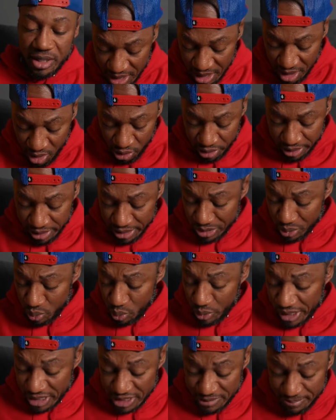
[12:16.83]
I ordered this
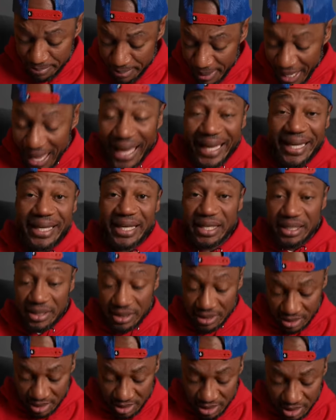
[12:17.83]
week's back.
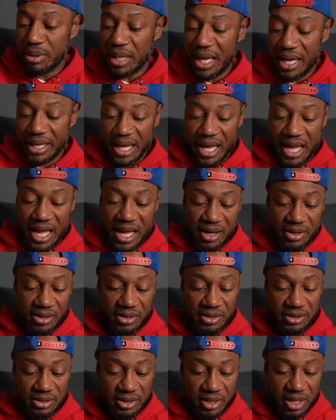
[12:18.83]
Blot out.
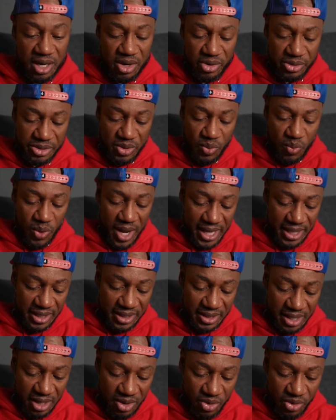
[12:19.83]
Oh, it's a white.
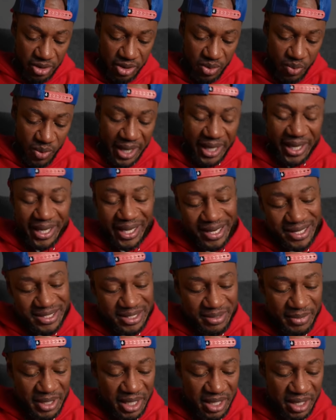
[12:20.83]
Did I order a white and it's
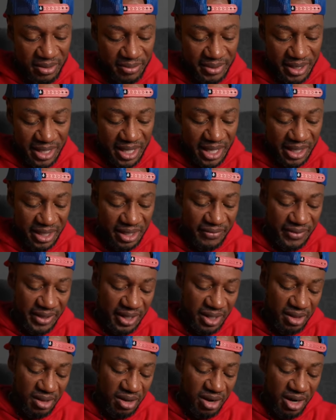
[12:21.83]
a medium? Damn, I couldn't
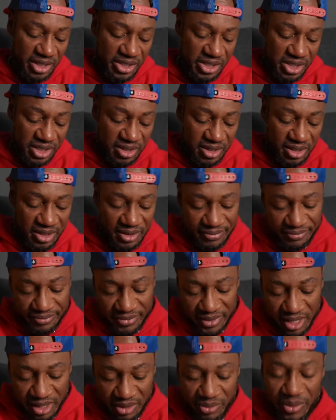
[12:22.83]
get a large.
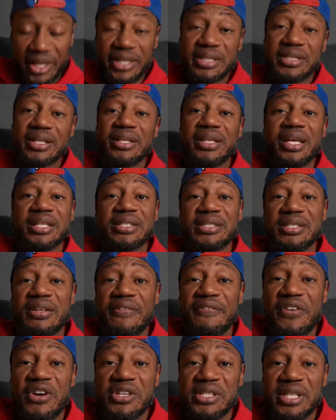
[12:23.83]
Anyways, this is the
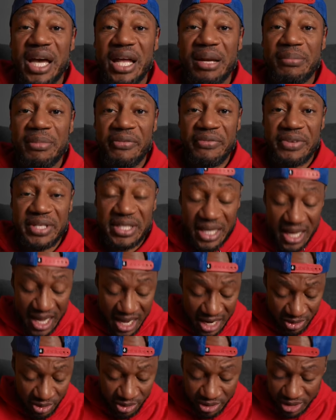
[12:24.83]
first item of this
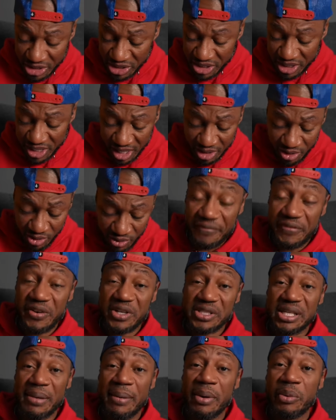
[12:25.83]
kind on this channel.
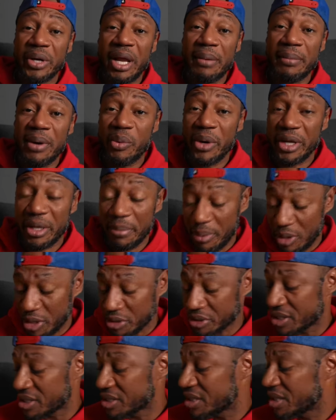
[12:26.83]
First time I went out my way to
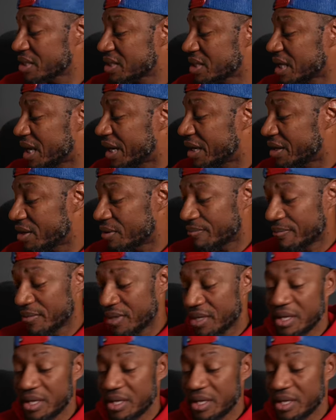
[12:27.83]
purchase this item.